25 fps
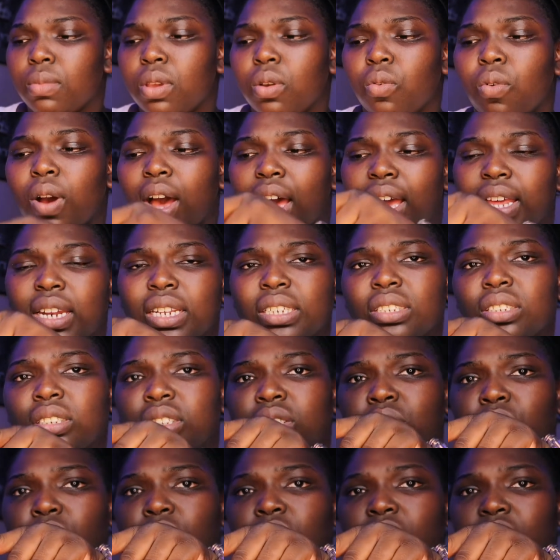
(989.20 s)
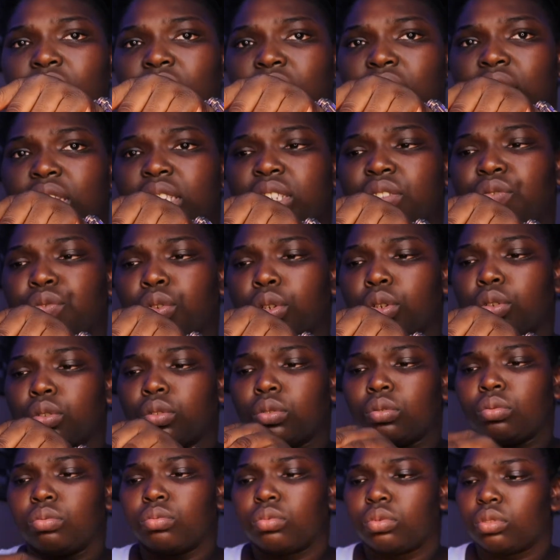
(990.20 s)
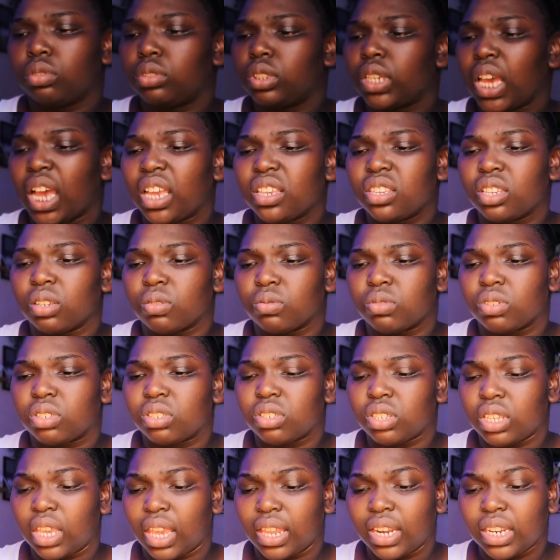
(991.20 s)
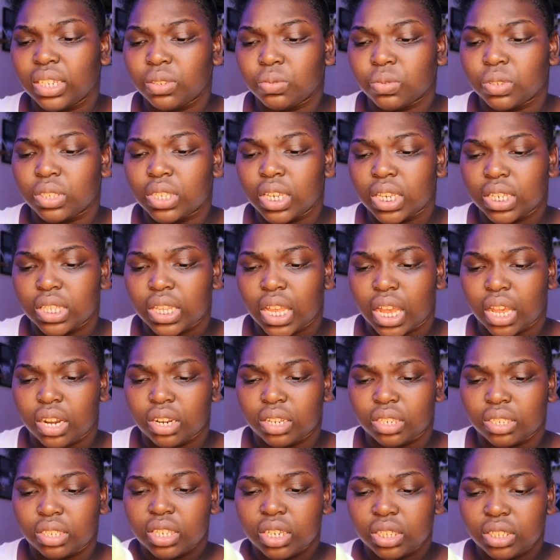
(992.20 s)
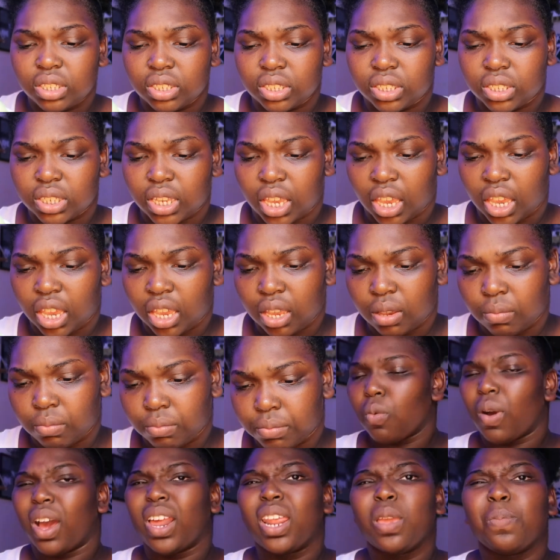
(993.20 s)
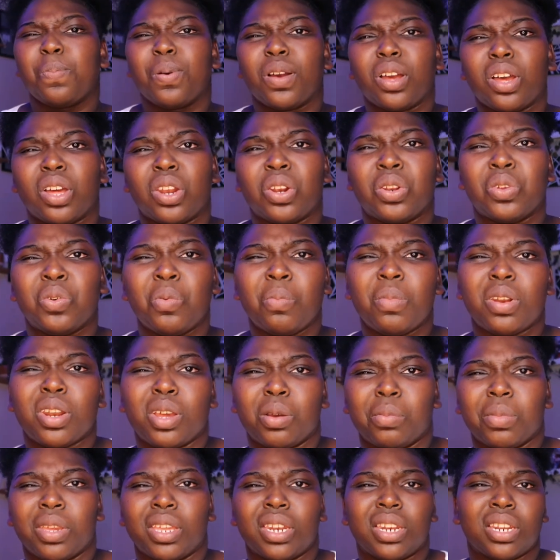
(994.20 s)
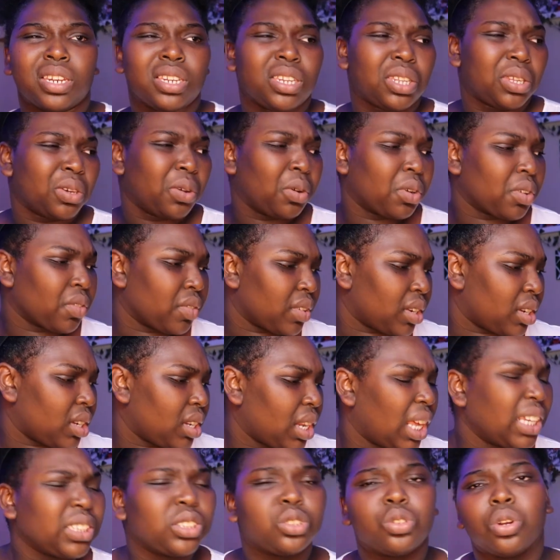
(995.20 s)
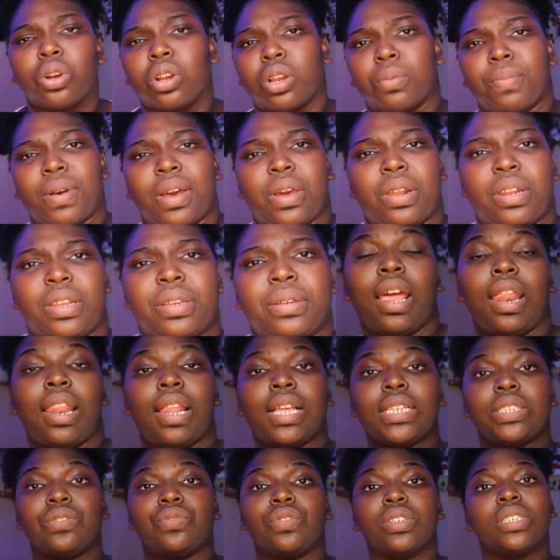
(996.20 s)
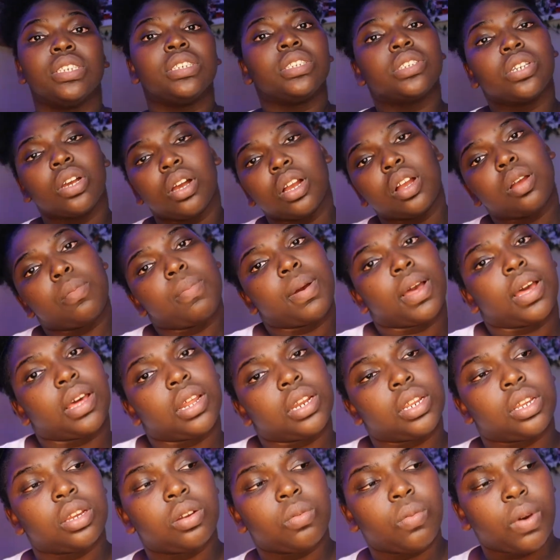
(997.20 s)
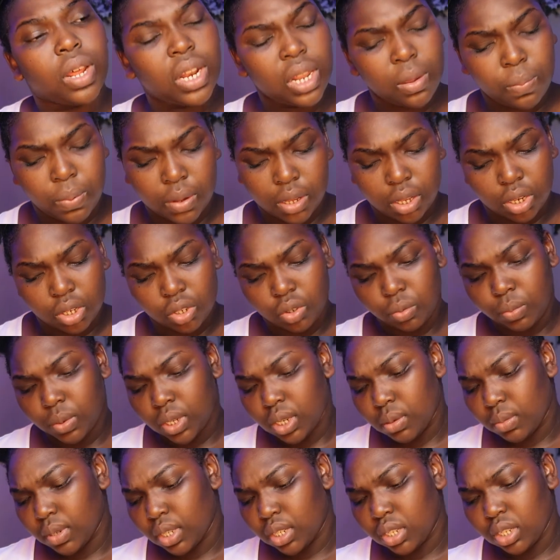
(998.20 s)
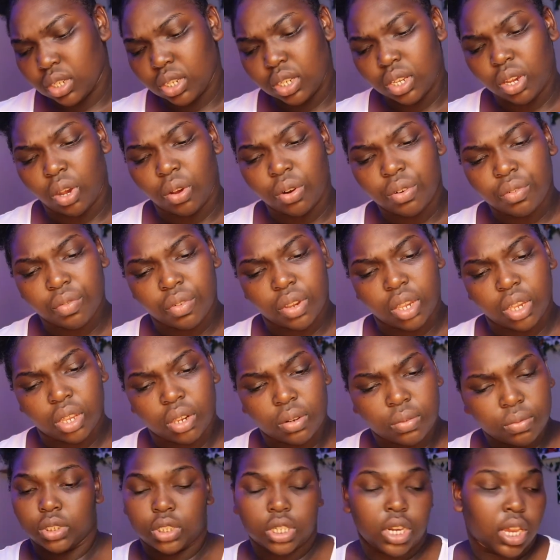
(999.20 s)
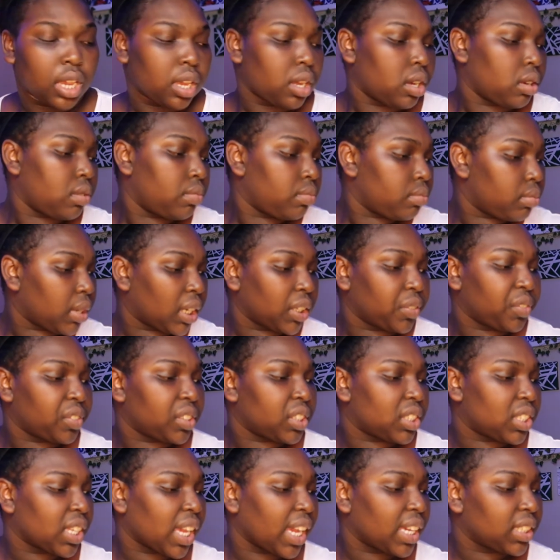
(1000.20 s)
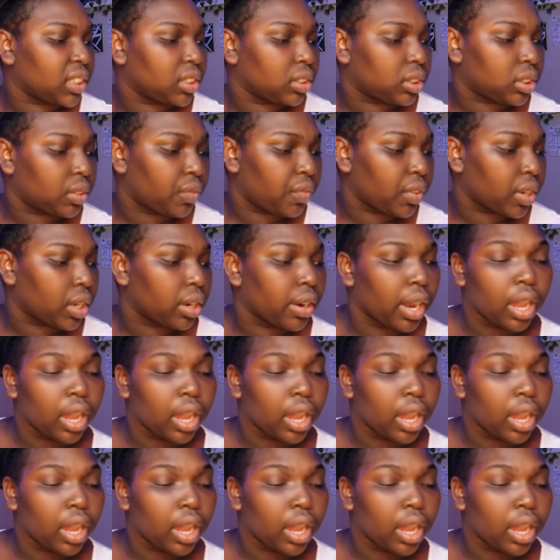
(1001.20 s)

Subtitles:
me why this is only this full. Y'all so, and this was $6. Such a scam. Why they put aluminum in the deodorant? Let's talk about it. Let's really talk about it. Why they put aluminum in the deodorant? Child, that's for the scientists to figure